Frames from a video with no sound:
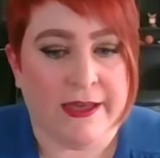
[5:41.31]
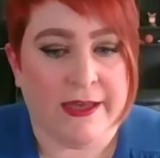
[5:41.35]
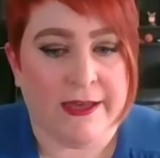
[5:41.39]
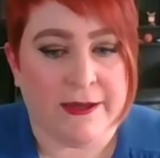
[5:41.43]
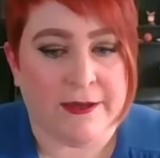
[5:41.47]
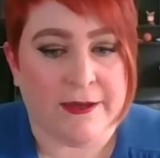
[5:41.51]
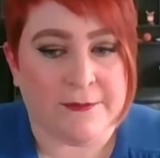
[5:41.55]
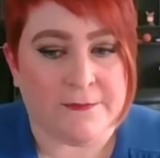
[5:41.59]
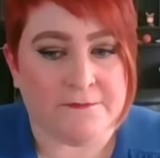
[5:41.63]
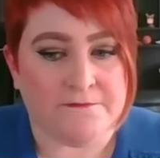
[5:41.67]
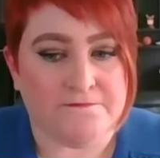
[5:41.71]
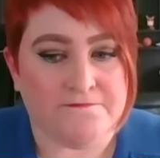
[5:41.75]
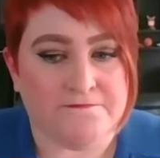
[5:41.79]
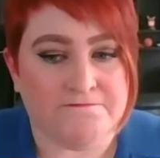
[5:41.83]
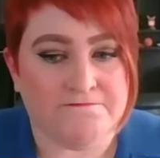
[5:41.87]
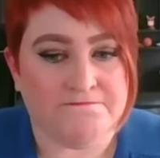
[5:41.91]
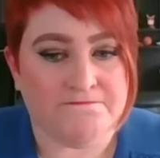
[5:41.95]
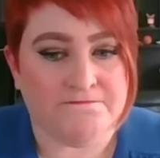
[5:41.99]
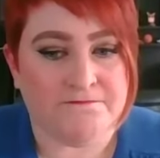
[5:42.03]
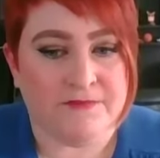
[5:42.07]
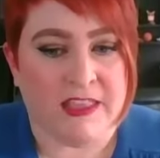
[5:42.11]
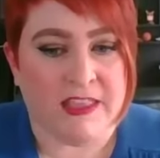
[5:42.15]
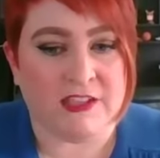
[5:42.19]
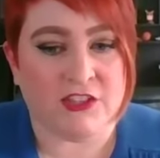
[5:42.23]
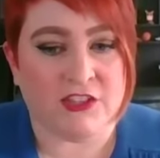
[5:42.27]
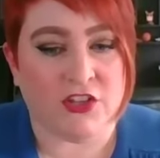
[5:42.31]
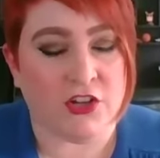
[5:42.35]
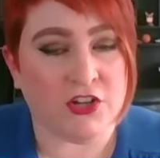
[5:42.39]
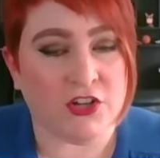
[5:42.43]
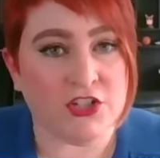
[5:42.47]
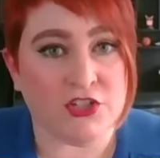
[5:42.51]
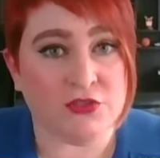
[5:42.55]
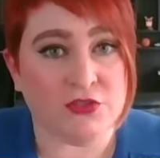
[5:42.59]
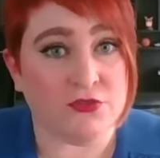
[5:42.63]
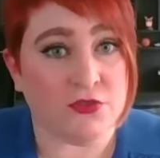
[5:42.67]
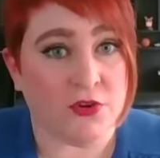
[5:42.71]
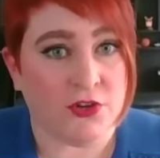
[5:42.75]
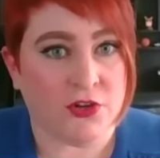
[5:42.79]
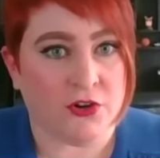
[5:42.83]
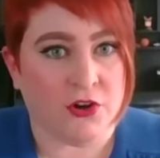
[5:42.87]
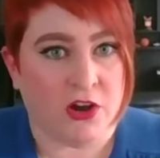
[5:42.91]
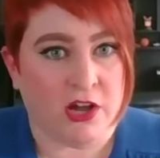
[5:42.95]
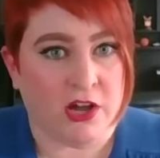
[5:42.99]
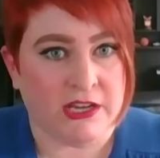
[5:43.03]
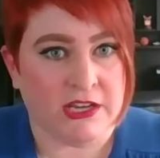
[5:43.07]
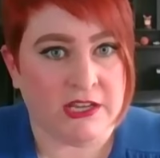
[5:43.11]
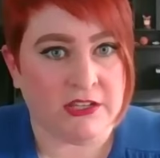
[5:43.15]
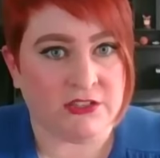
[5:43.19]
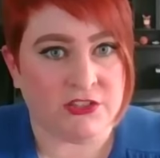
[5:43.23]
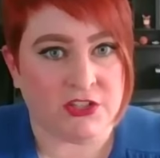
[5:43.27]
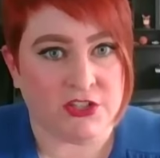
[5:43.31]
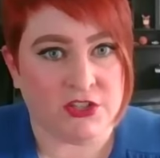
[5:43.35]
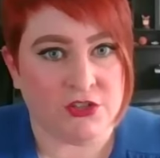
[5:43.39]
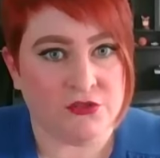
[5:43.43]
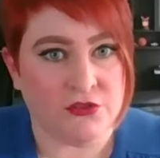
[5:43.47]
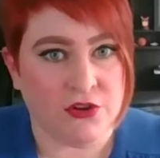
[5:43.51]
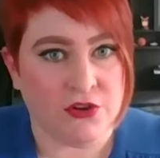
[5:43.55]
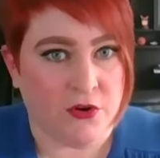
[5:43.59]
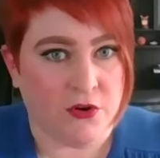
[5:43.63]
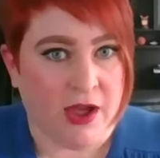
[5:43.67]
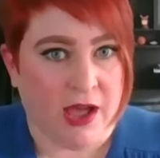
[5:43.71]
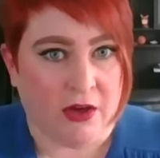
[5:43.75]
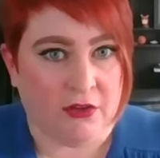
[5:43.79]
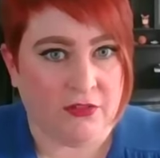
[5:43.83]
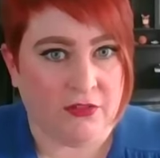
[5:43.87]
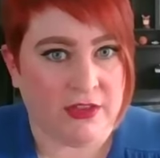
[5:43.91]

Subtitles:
as long as you know your audience and you know